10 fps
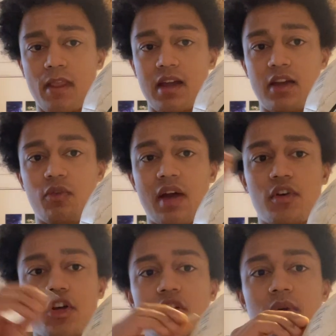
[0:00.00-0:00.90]
If we have
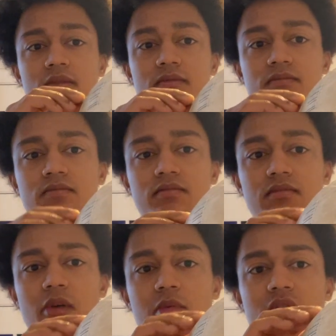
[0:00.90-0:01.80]
our qubit
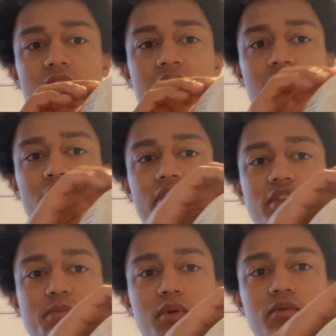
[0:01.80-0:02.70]
and we move it anywhere on
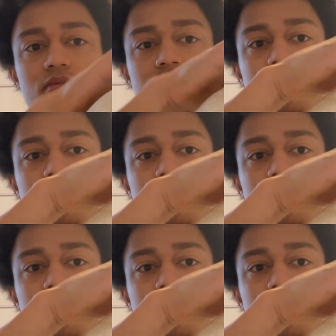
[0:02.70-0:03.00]
this ball,